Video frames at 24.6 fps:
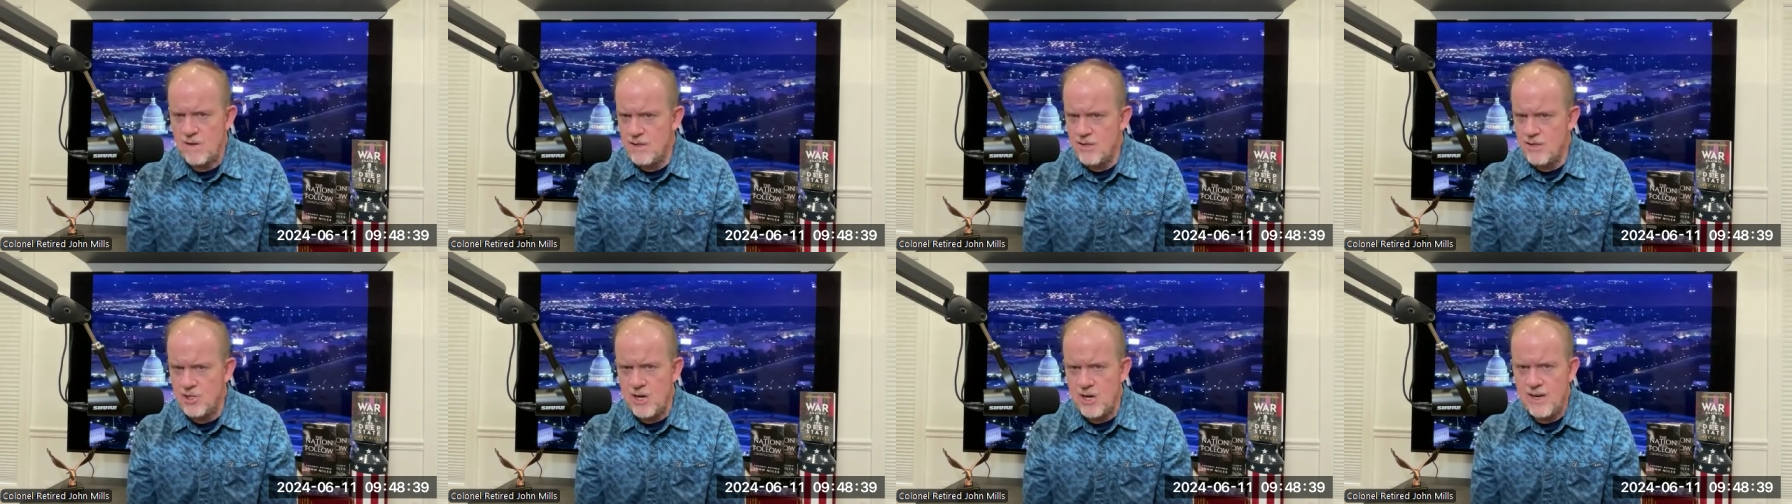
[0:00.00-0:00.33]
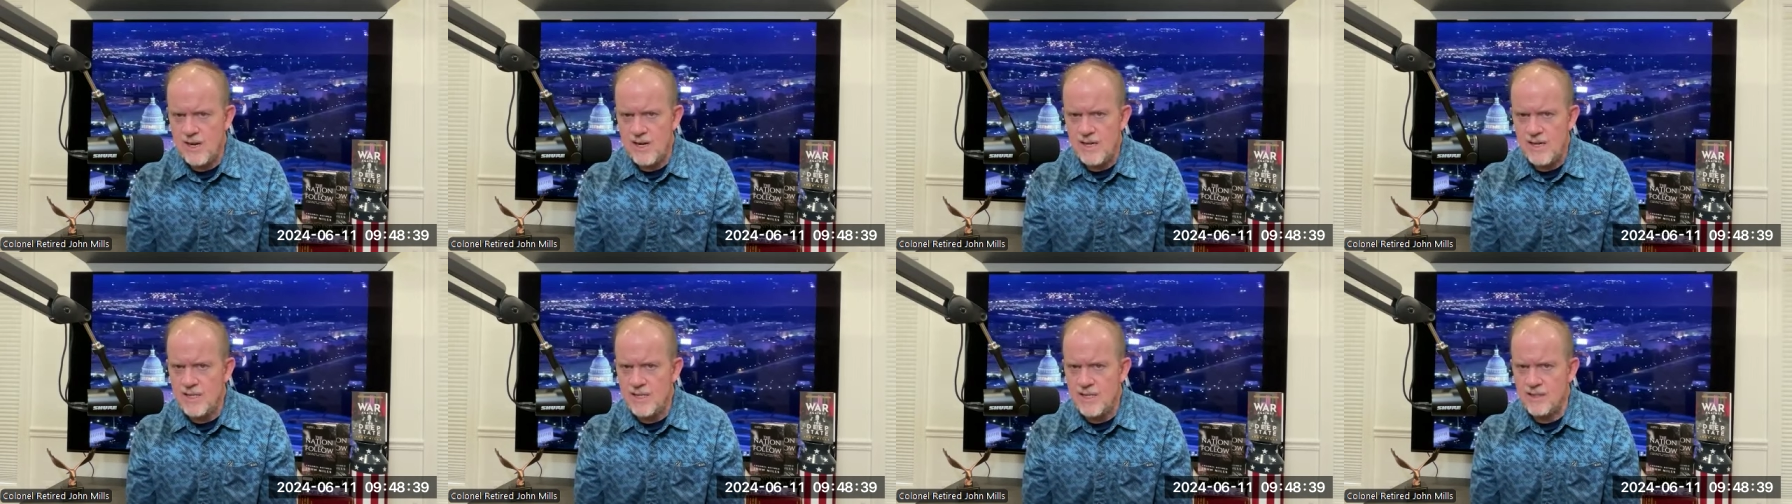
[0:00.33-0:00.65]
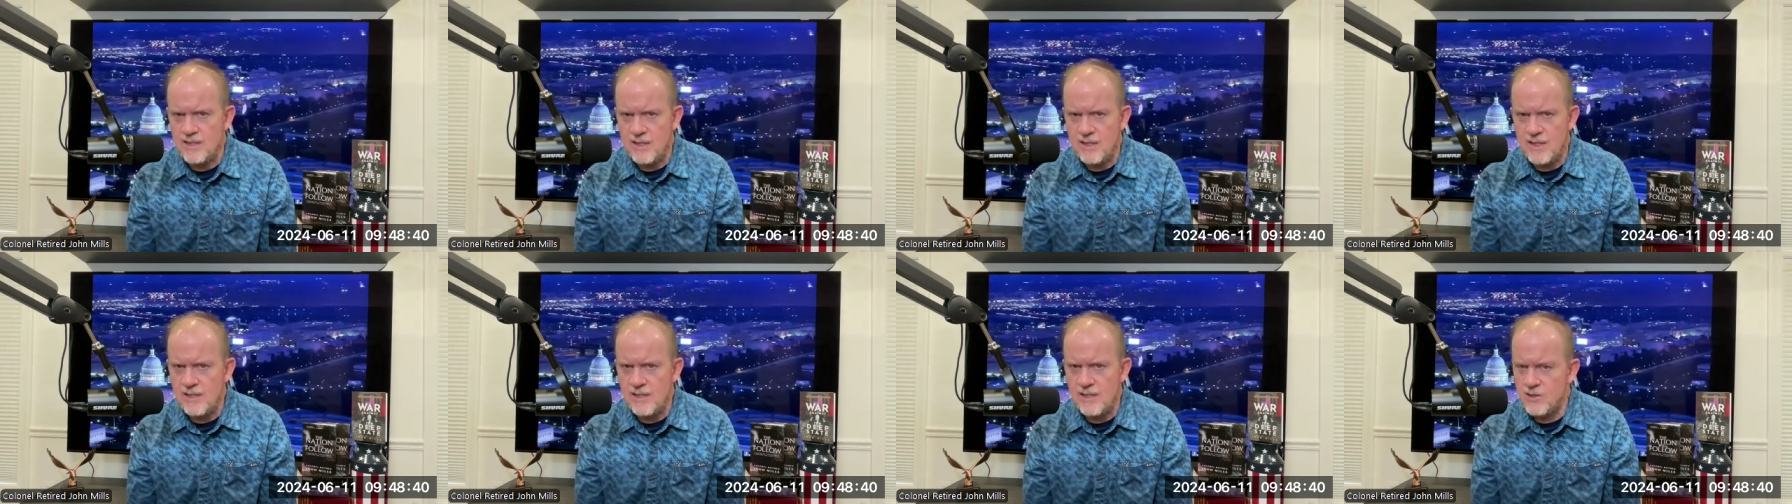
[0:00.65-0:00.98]
Chinese
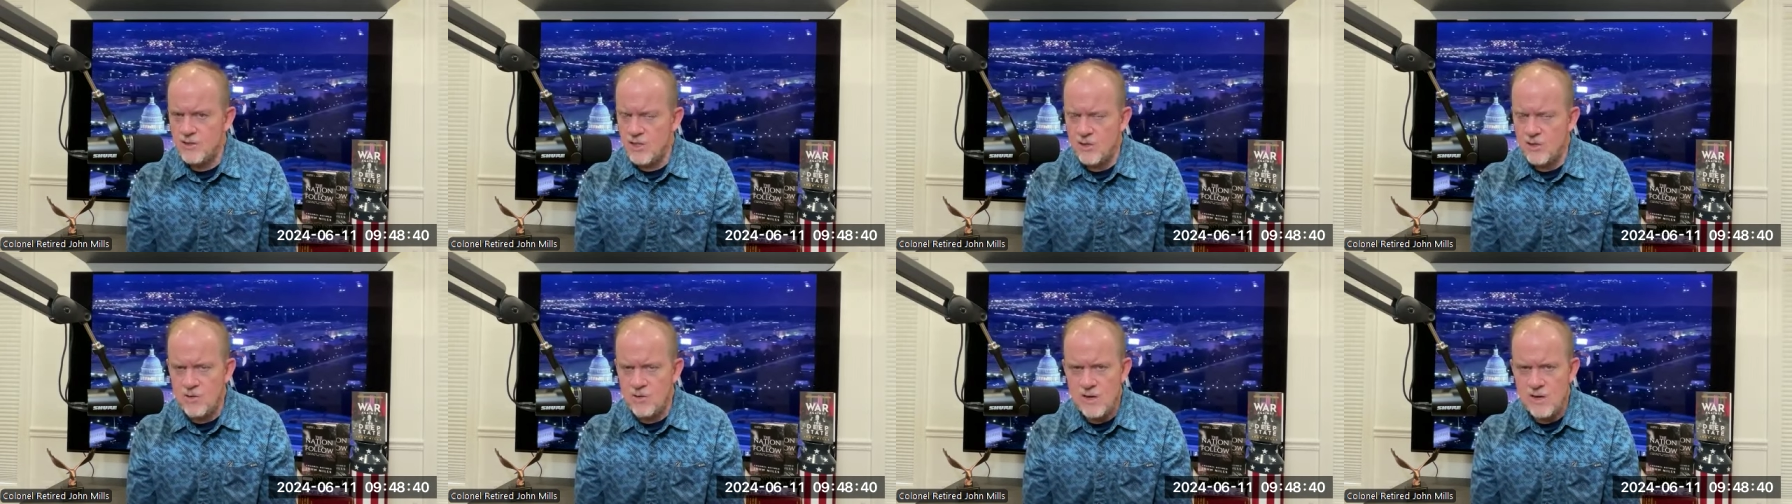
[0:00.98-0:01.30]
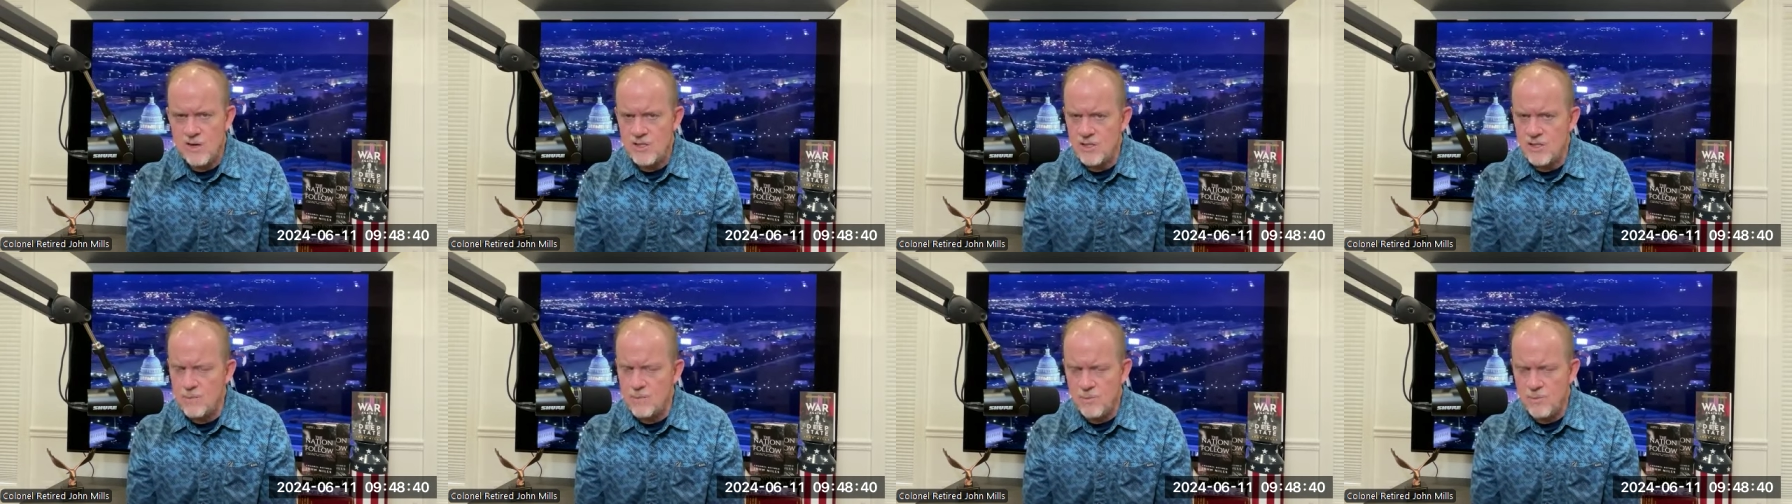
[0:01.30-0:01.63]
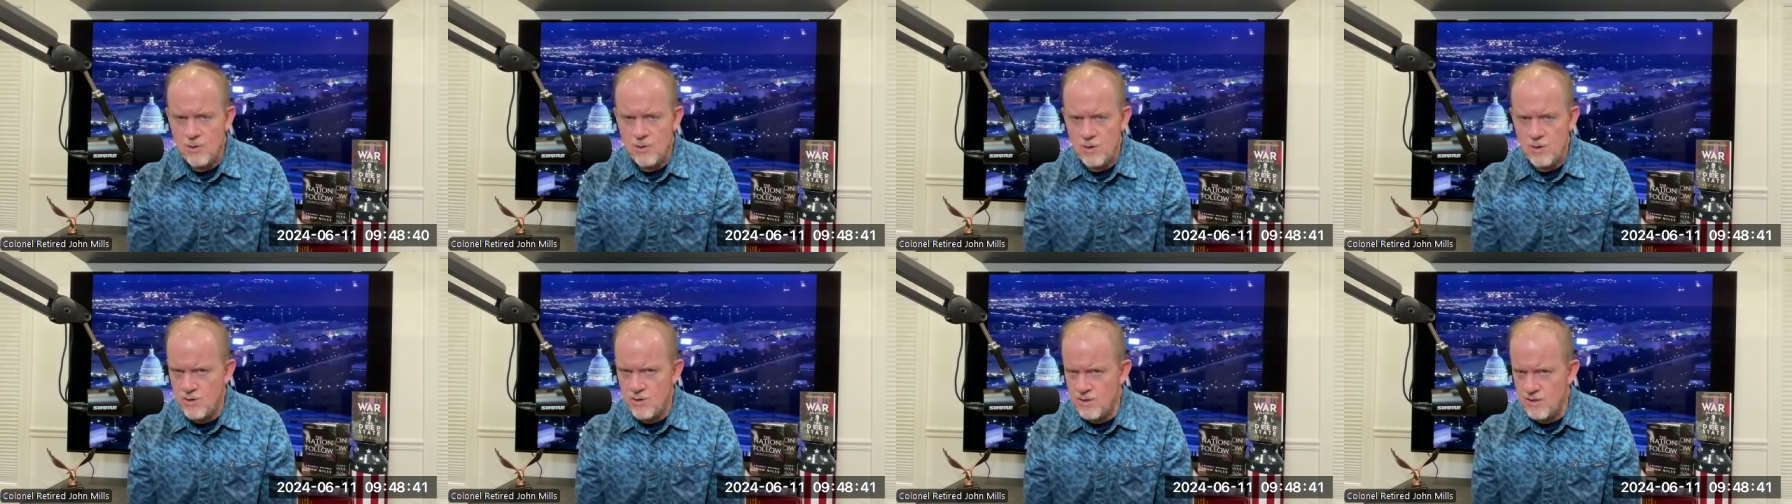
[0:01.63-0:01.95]
illegals across the
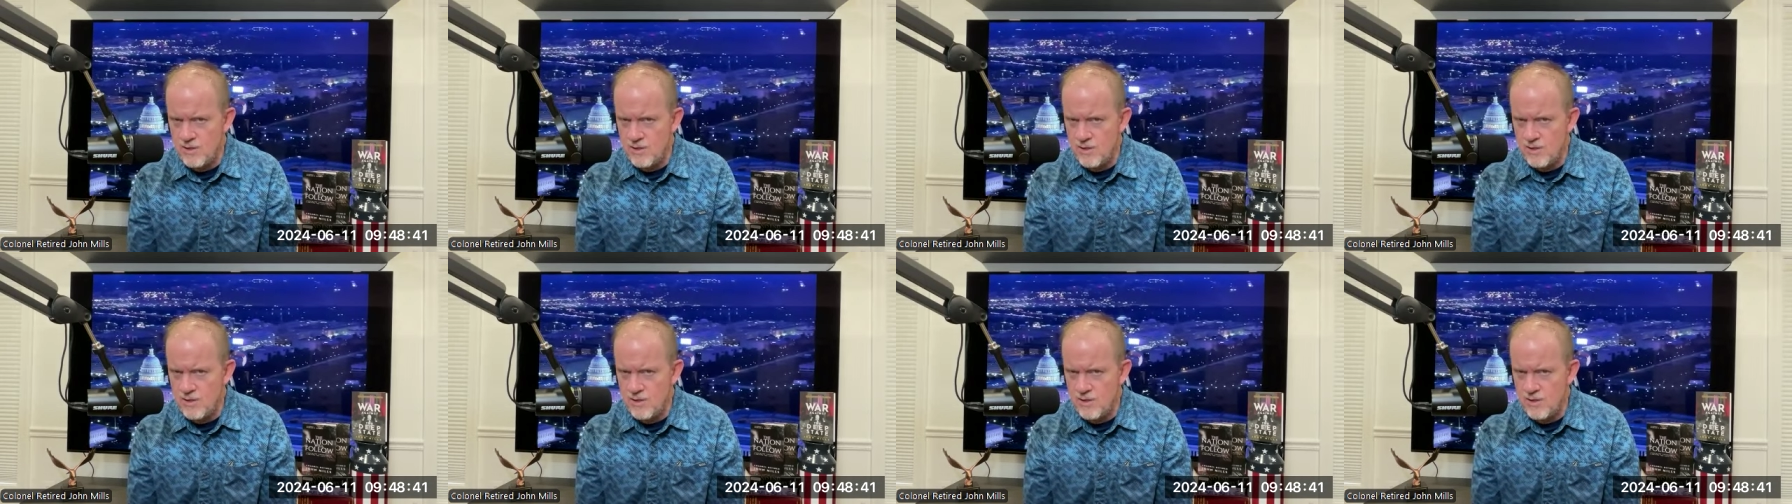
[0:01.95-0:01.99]
border